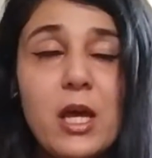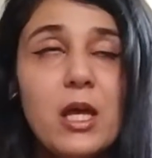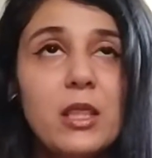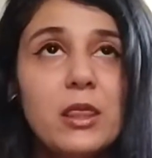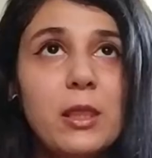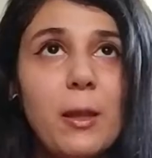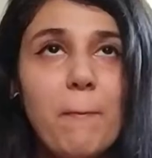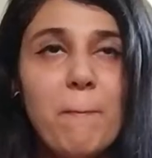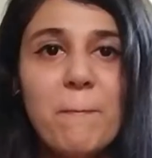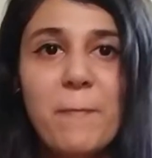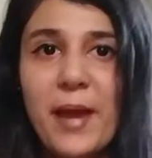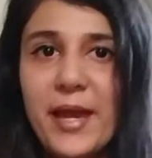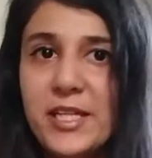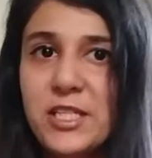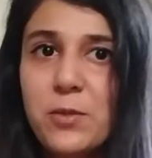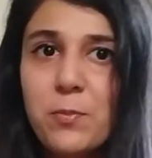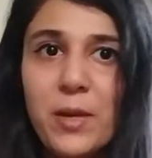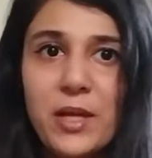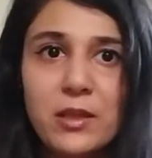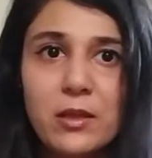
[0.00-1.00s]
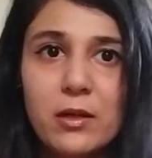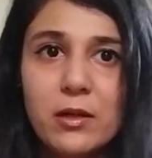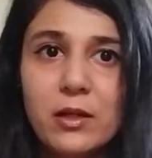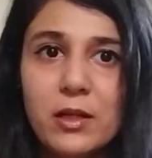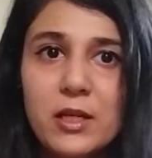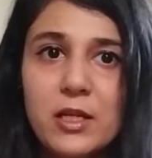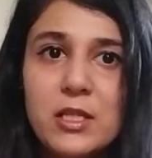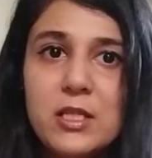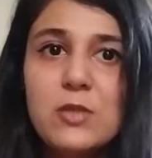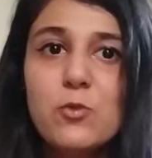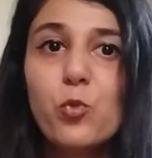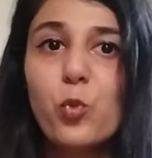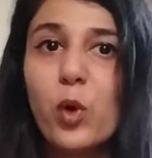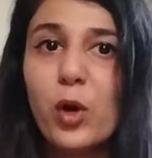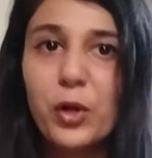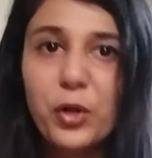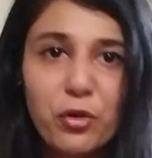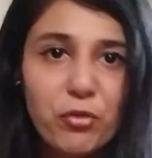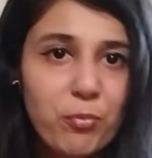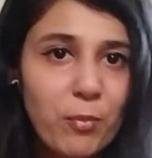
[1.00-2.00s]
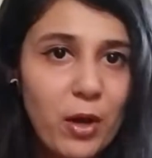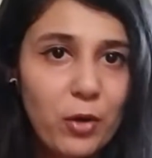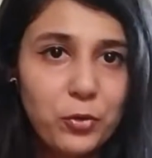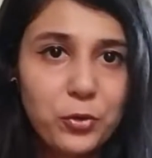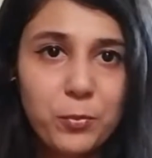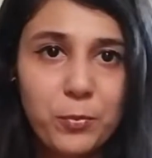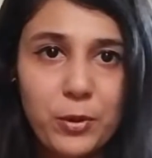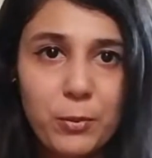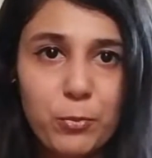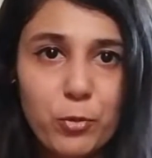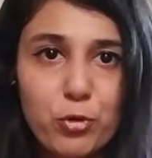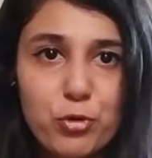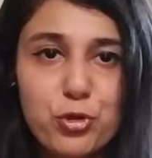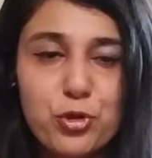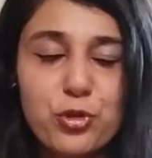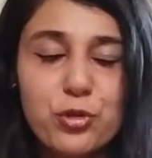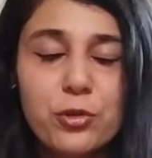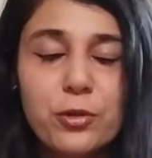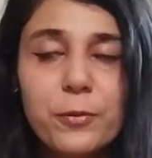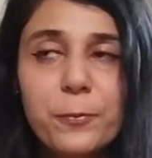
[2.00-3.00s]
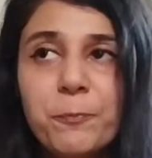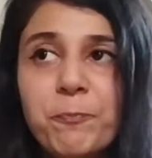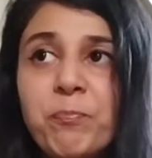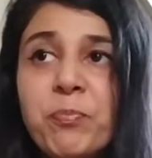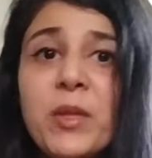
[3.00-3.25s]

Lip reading: The best method is word of mouth promotion.